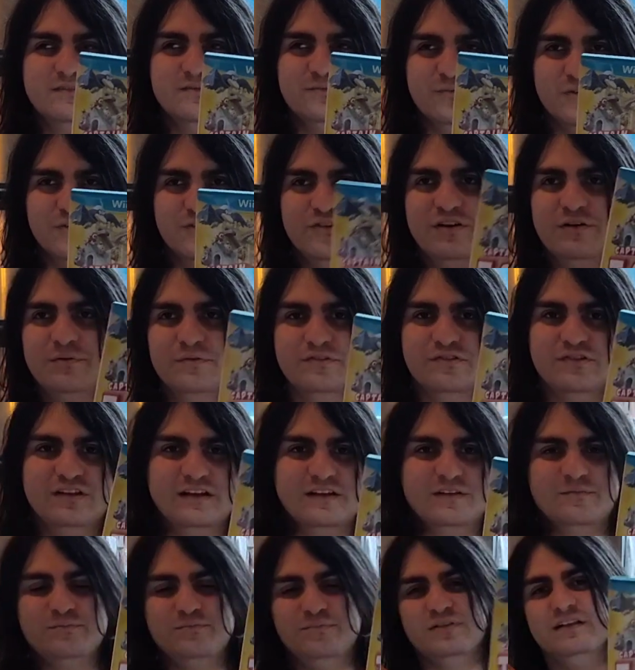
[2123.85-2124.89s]
where you're able to
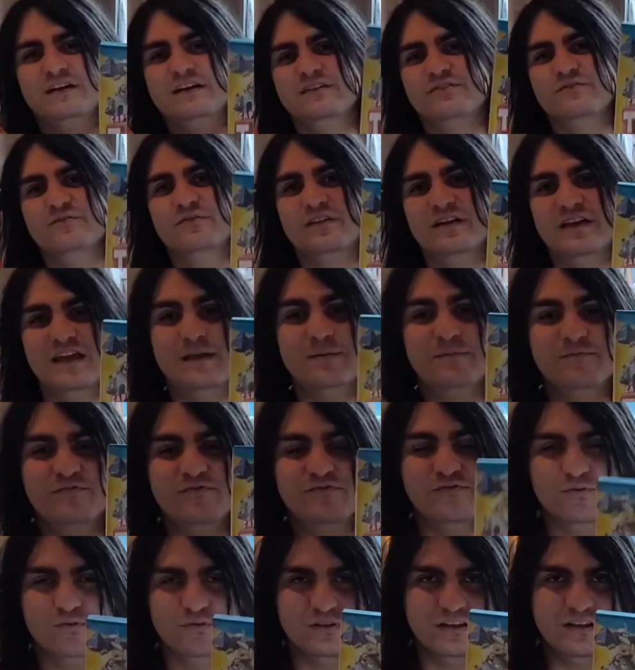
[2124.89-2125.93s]
like play through the game
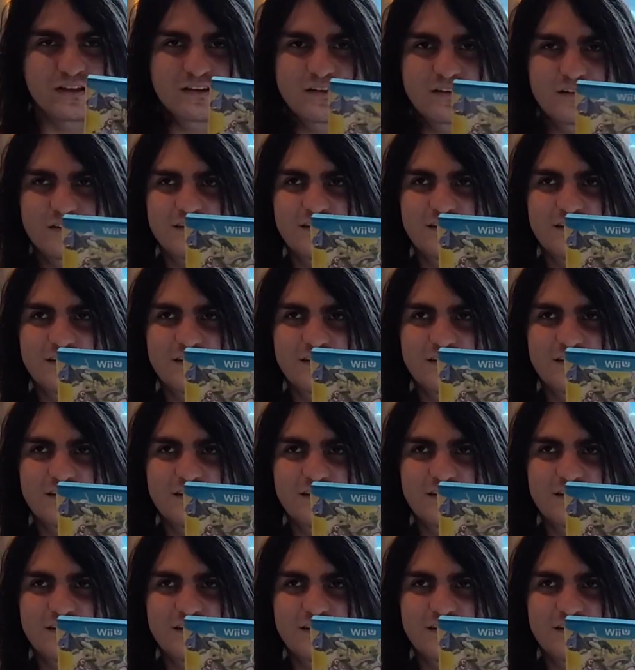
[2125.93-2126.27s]
fully,